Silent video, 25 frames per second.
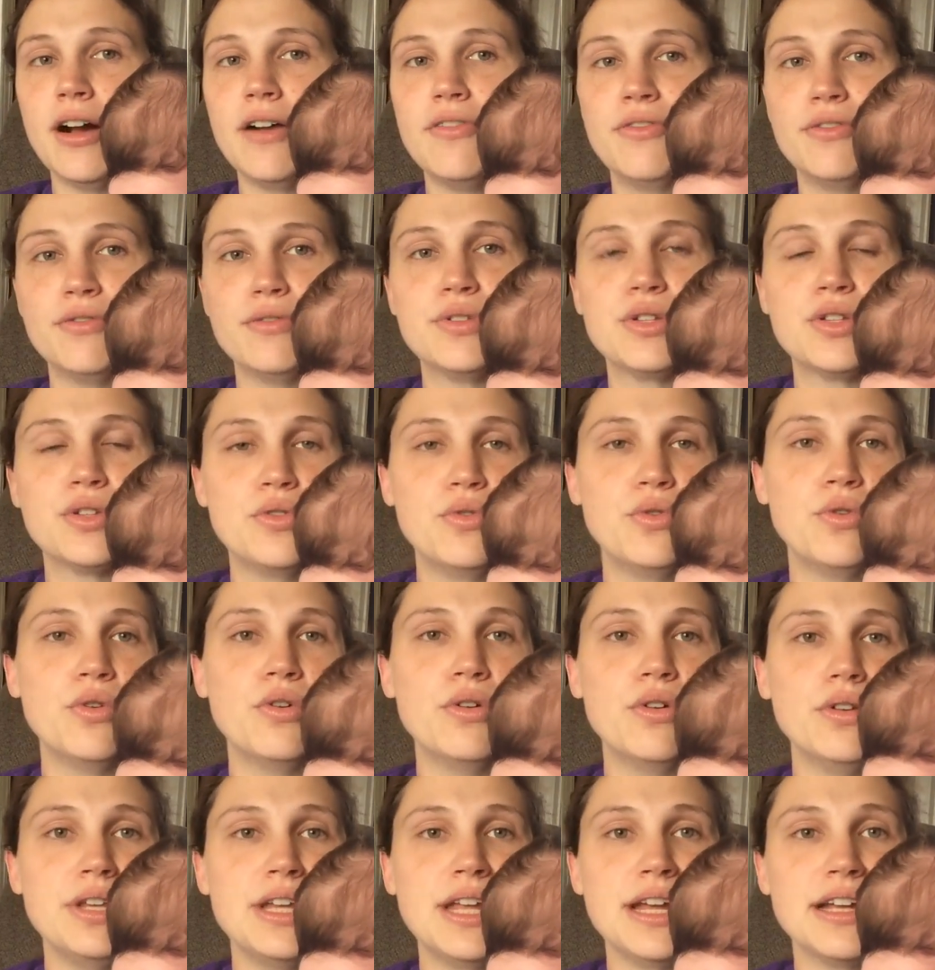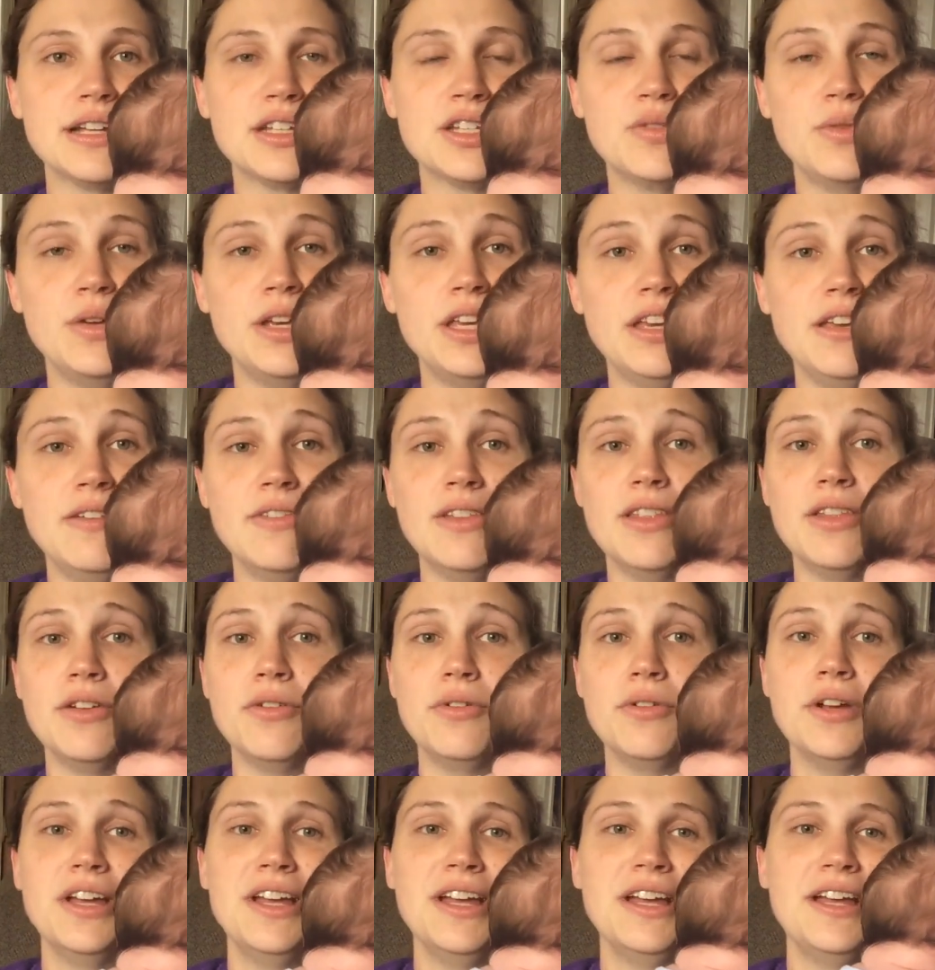off of school next week, even
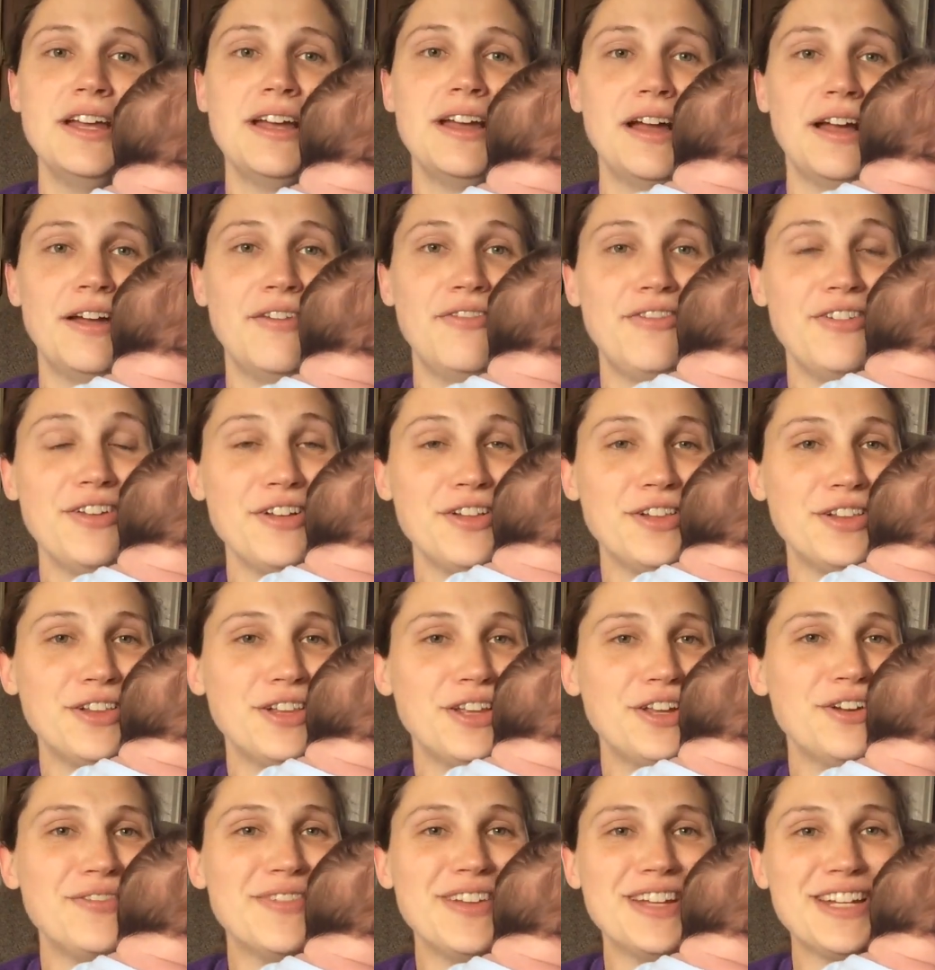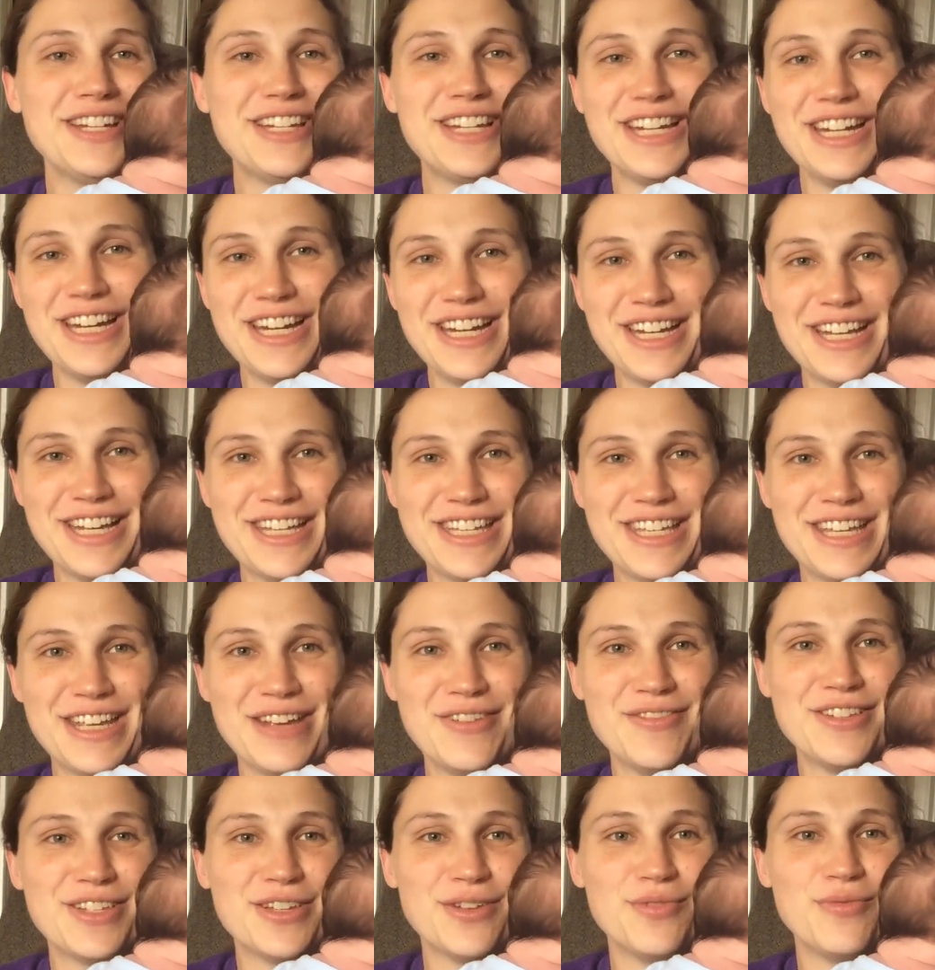though I feel a little bit cheated because
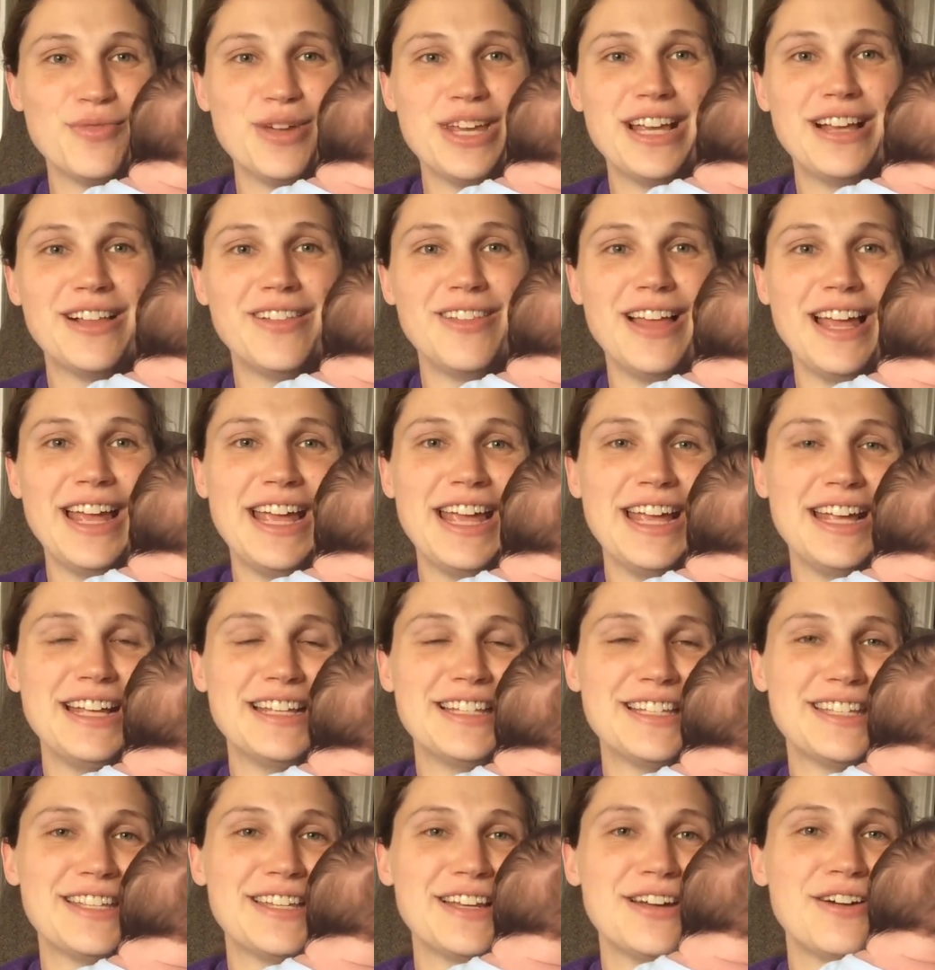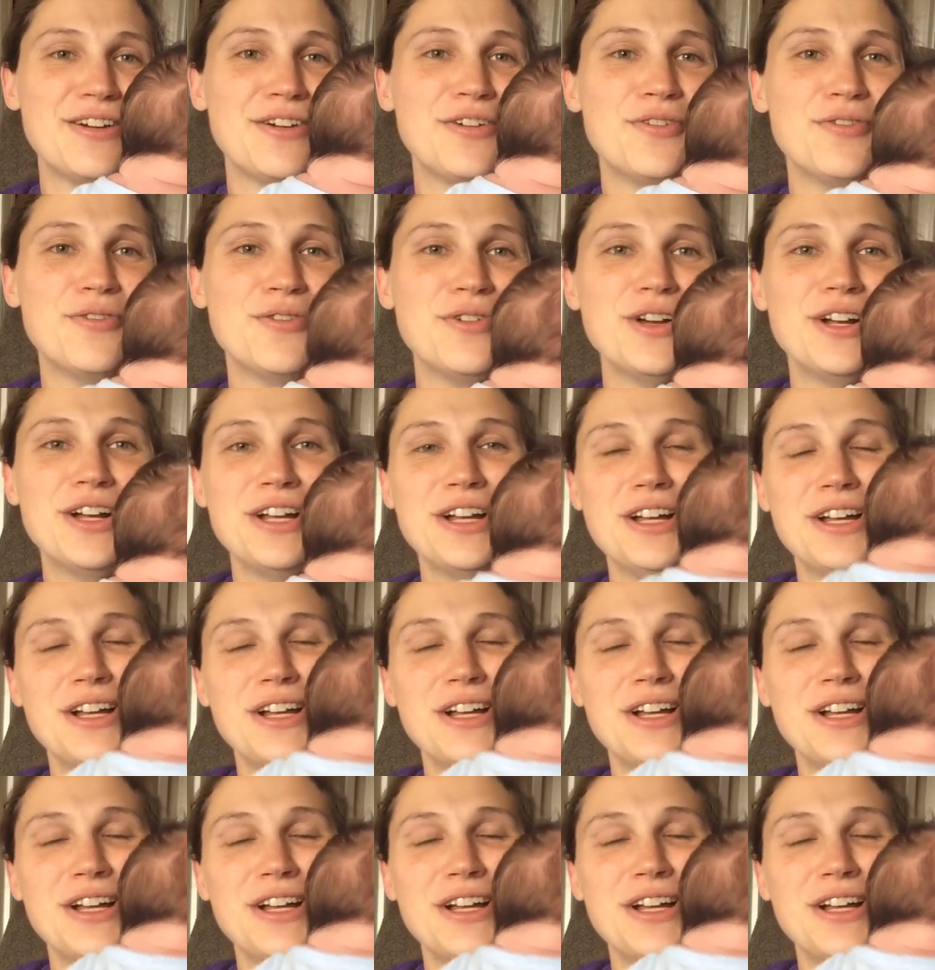he was a week late. So